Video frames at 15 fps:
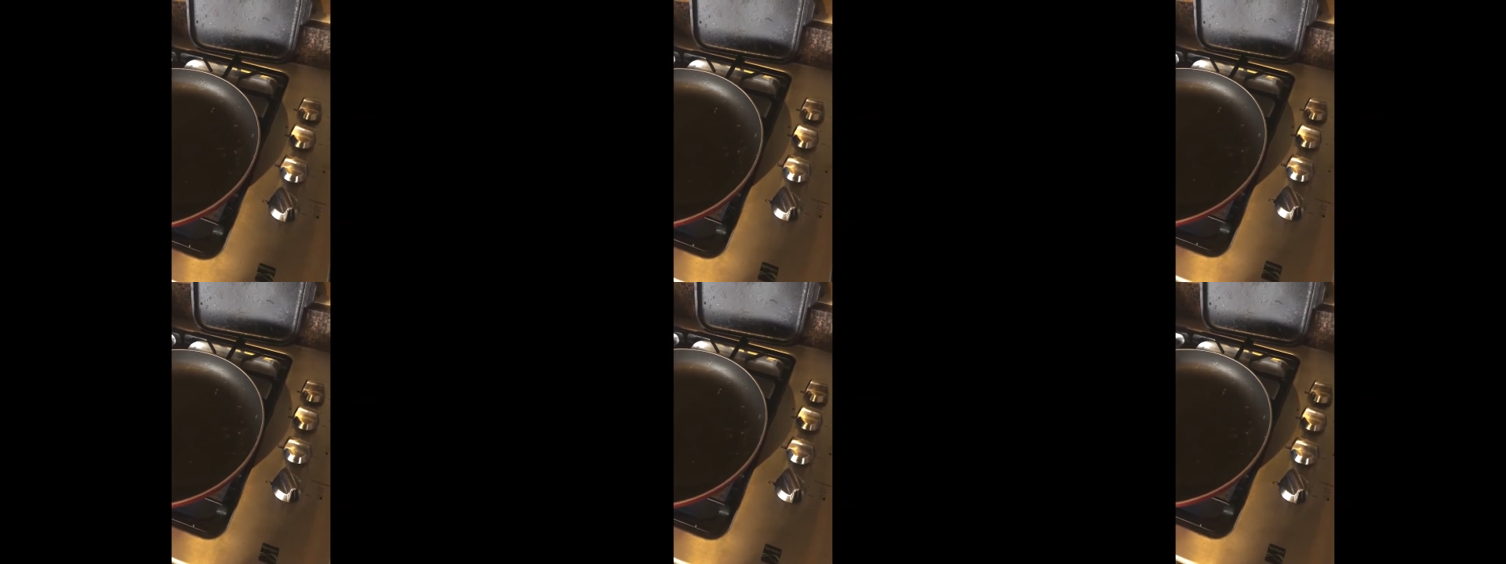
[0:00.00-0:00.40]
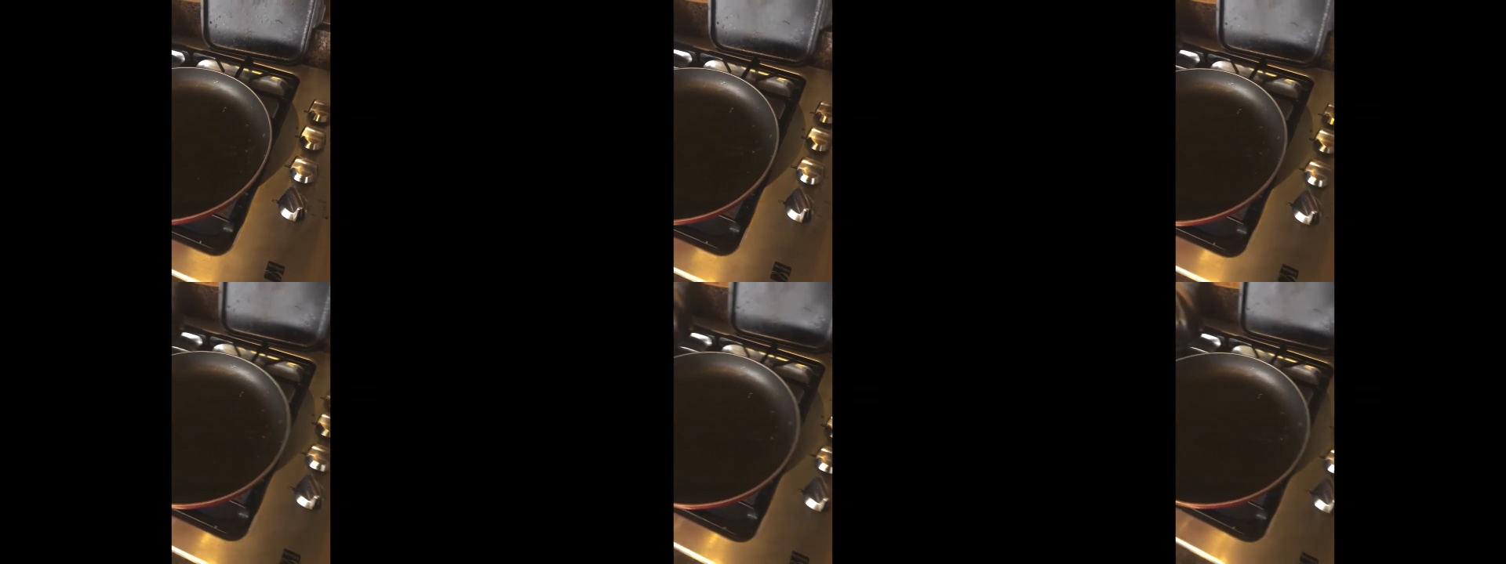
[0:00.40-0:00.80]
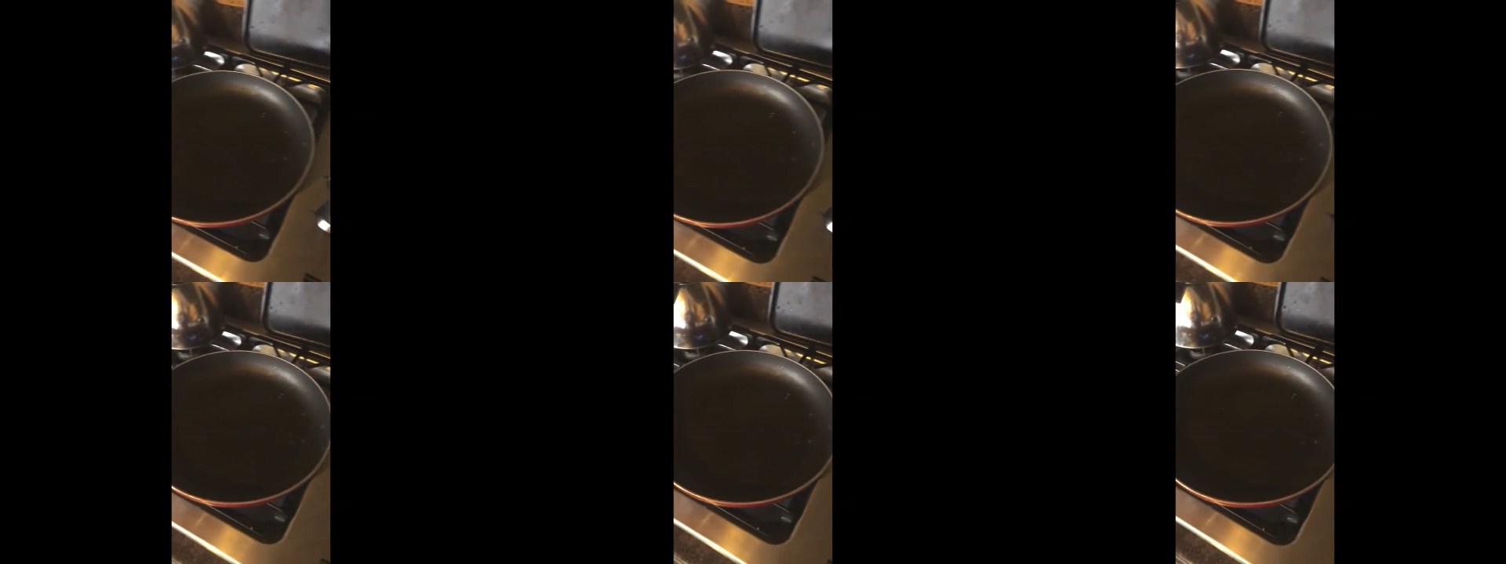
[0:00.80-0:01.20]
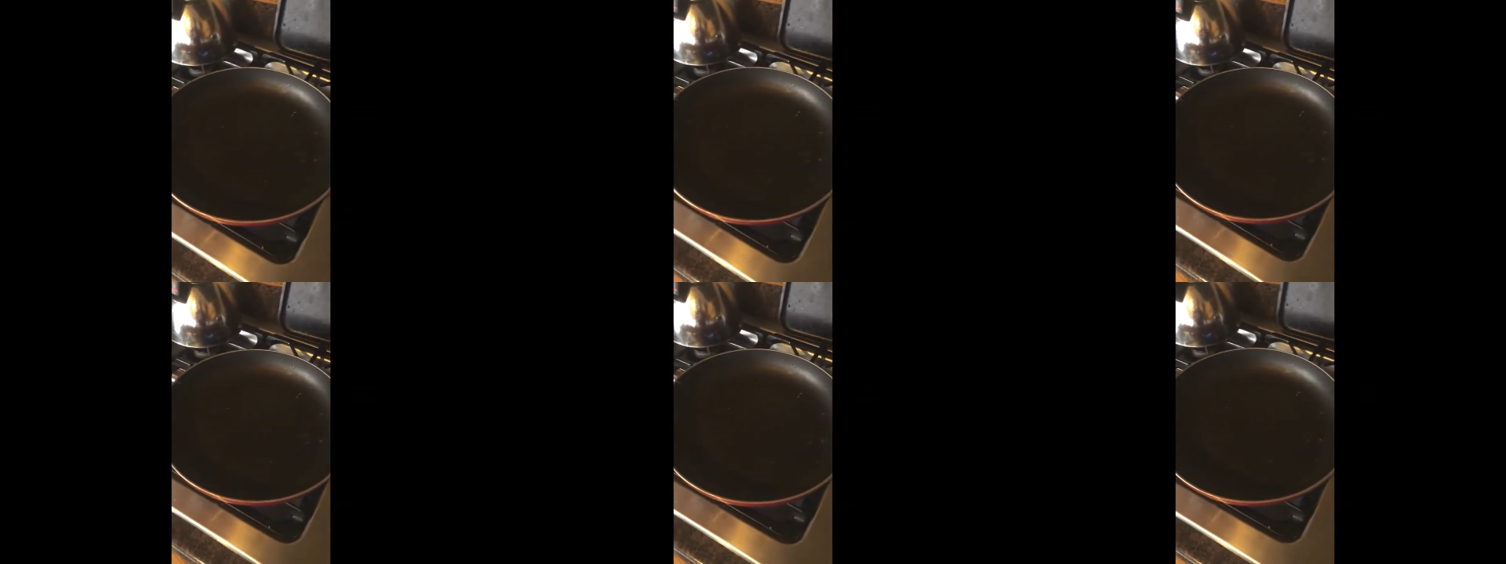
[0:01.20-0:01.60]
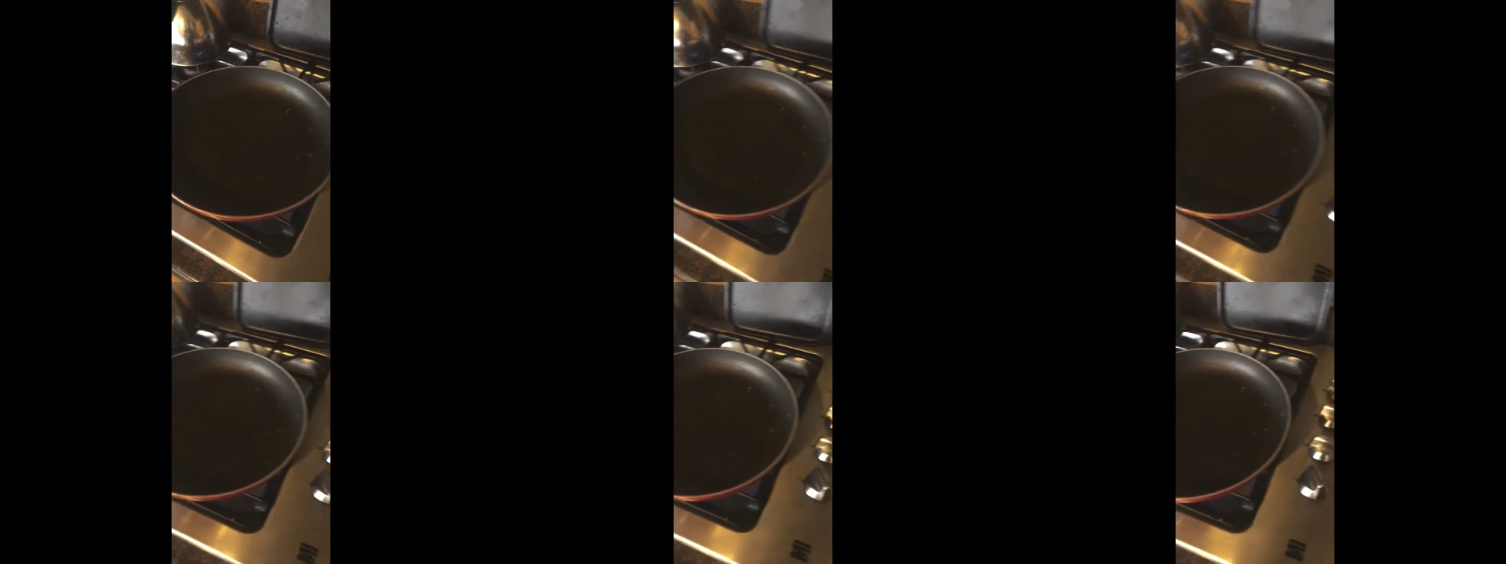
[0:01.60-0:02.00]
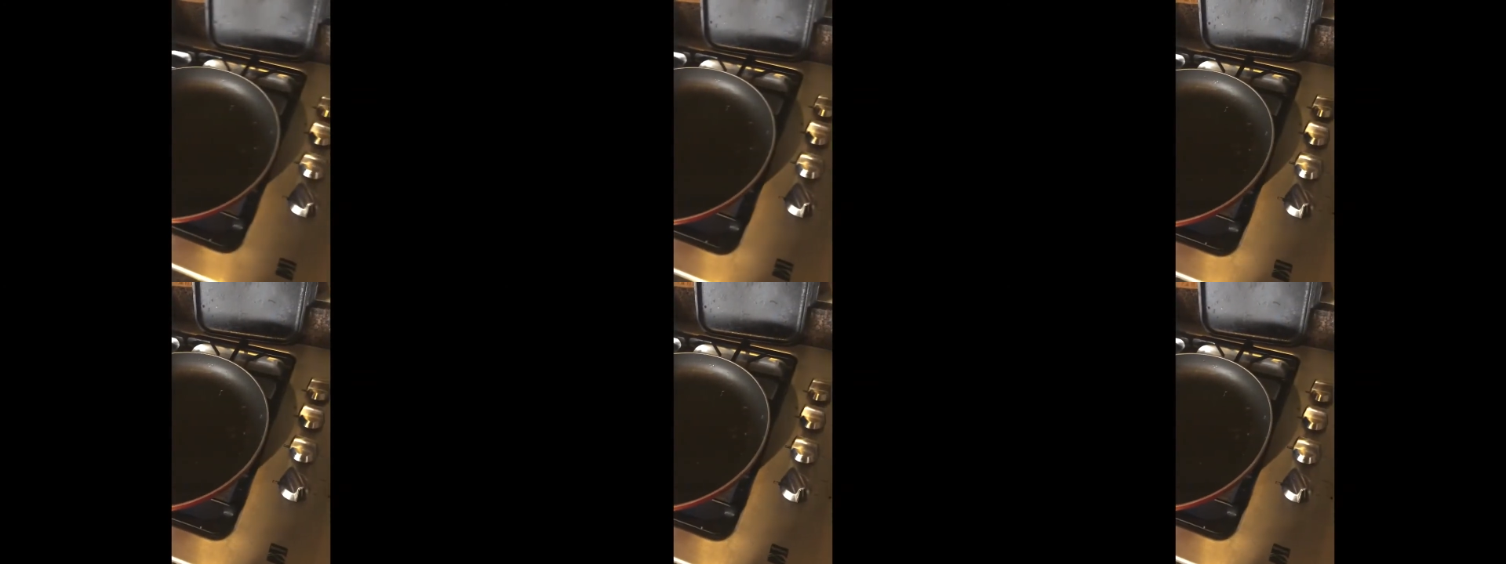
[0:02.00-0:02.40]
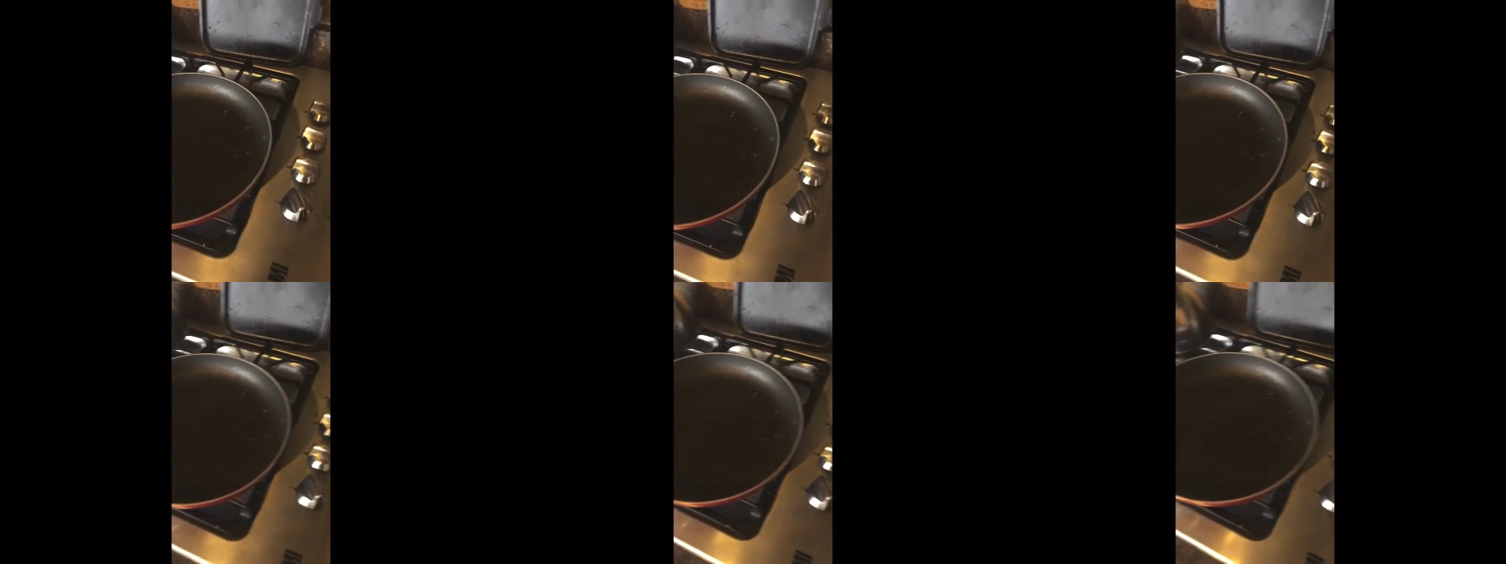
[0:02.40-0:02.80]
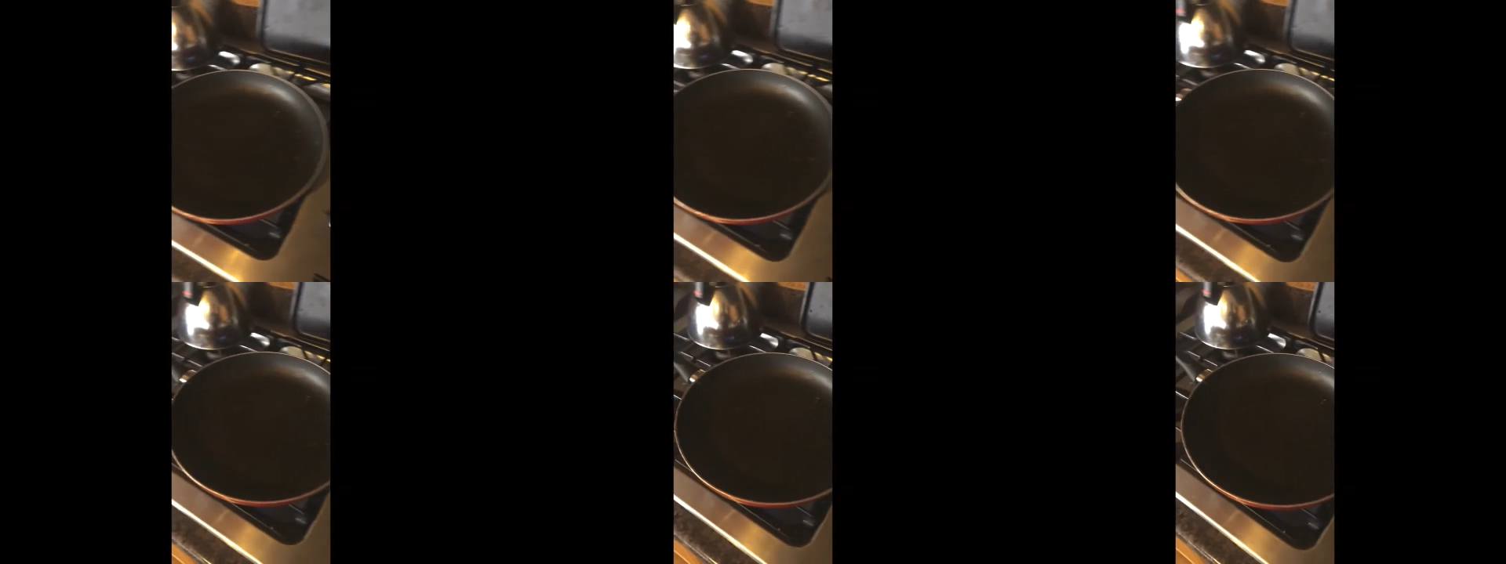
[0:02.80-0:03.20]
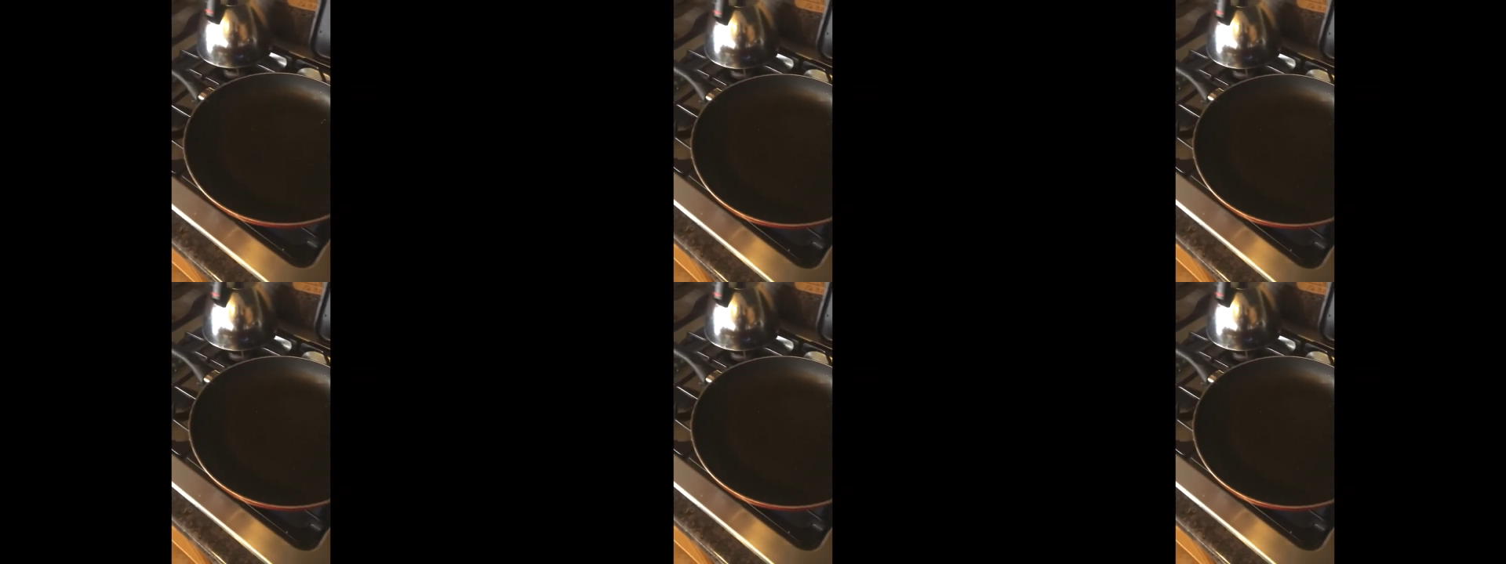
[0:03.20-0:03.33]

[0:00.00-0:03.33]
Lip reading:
(no speaker visible)